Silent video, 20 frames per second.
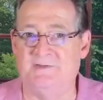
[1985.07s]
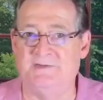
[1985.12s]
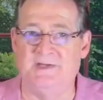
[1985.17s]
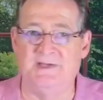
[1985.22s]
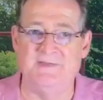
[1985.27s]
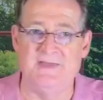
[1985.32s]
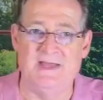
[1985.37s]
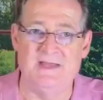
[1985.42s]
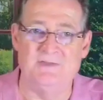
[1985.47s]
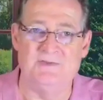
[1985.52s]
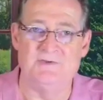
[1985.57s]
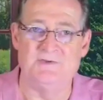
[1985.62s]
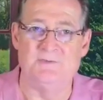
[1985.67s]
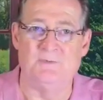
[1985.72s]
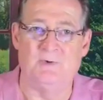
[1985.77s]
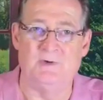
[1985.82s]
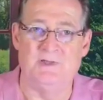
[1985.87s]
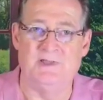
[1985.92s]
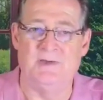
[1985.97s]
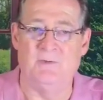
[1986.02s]
Now that those
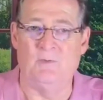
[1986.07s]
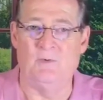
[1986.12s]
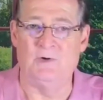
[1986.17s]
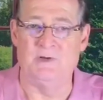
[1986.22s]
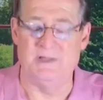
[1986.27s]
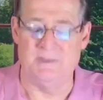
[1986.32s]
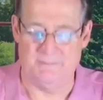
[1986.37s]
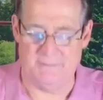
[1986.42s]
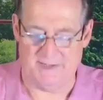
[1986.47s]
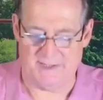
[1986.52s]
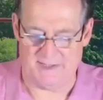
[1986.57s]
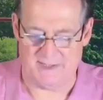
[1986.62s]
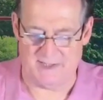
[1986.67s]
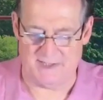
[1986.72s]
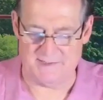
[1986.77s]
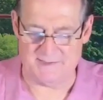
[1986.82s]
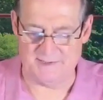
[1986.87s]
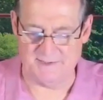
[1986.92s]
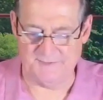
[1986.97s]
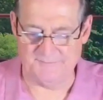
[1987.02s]
that wording may
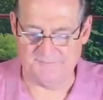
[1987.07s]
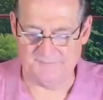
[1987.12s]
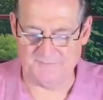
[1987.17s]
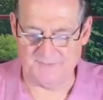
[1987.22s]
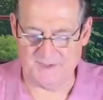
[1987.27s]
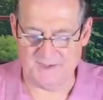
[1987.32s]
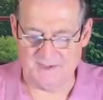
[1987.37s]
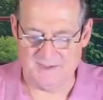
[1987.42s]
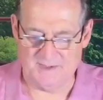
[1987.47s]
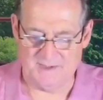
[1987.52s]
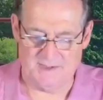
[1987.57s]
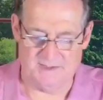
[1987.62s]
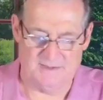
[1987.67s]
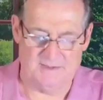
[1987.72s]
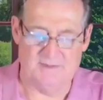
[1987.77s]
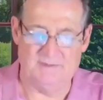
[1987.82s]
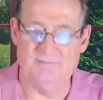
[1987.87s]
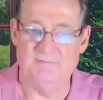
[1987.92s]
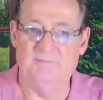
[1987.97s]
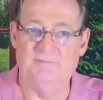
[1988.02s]
not
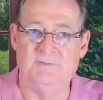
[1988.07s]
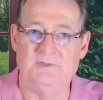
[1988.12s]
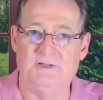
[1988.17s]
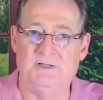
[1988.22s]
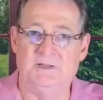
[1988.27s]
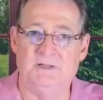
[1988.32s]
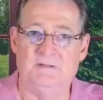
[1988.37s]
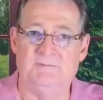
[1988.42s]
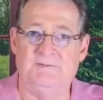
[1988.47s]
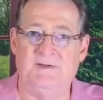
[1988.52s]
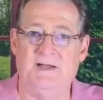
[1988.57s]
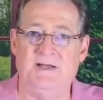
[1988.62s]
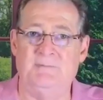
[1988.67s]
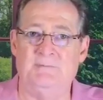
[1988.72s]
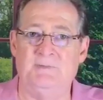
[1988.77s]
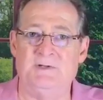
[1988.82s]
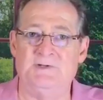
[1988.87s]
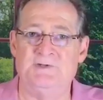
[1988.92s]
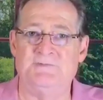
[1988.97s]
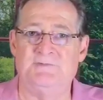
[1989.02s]
uh, clarify it
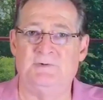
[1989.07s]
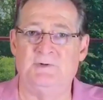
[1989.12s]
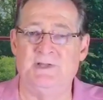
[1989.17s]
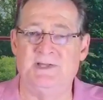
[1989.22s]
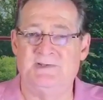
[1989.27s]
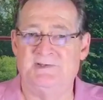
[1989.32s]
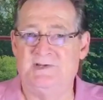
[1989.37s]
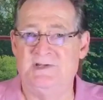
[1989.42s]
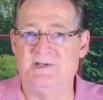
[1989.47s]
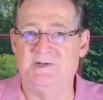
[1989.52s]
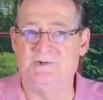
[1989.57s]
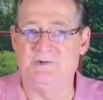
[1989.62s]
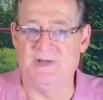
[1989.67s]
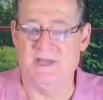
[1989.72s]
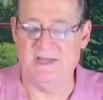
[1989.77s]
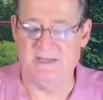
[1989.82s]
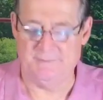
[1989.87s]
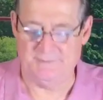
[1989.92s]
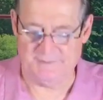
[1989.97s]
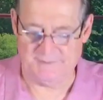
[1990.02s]
much for you. That's King
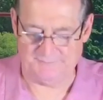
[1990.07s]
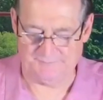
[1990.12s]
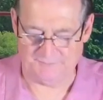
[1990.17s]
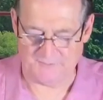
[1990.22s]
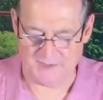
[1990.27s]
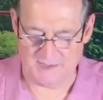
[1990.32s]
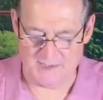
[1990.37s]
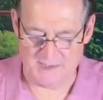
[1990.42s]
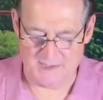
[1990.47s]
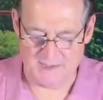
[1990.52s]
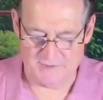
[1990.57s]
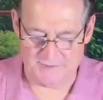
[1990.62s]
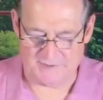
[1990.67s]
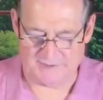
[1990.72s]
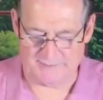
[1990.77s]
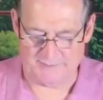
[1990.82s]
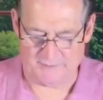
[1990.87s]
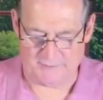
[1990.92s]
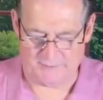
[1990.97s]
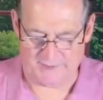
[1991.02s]
James. So
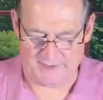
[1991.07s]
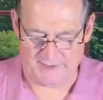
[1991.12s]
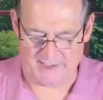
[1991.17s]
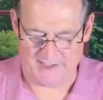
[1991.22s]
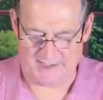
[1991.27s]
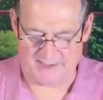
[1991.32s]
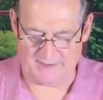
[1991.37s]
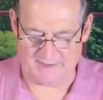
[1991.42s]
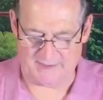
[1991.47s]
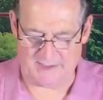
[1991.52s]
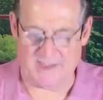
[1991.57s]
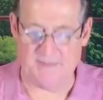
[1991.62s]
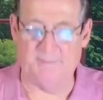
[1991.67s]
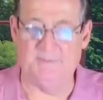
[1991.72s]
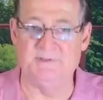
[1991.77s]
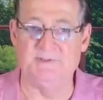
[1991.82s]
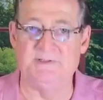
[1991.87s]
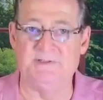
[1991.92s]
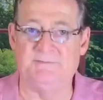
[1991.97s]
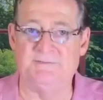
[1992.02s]
let me read it out a
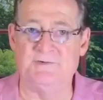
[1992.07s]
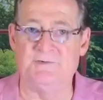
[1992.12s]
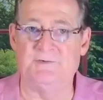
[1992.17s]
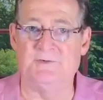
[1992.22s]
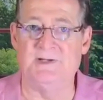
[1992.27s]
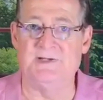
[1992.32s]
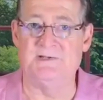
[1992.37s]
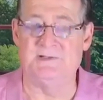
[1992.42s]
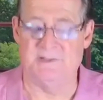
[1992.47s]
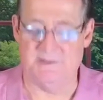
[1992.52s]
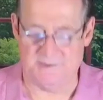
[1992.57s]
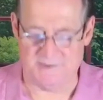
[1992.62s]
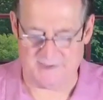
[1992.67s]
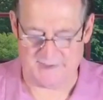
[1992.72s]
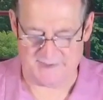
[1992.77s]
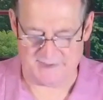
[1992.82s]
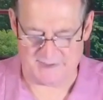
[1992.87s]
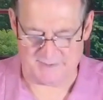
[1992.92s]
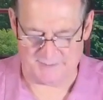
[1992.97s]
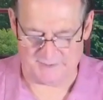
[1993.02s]
couple of different translations. I
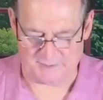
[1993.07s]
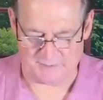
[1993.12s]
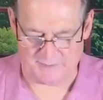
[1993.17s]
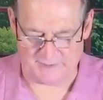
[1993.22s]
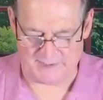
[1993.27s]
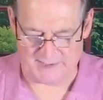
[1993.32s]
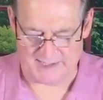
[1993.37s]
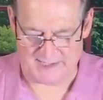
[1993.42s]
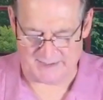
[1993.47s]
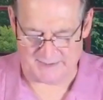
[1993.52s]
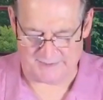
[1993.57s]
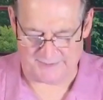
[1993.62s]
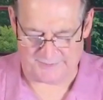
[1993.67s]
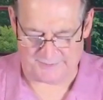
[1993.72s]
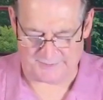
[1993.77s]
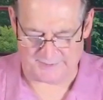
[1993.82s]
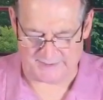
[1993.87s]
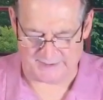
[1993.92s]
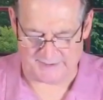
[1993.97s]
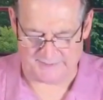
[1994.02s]
think I'm going to read it out of
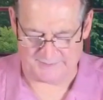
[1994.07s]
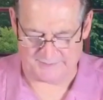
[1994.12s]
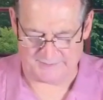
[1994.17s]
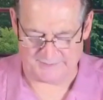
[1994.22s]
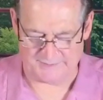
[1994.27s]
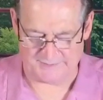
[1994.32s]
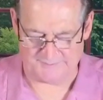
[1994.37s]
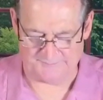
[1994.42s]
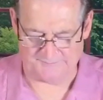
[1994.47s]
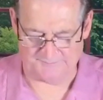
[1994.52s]
three others.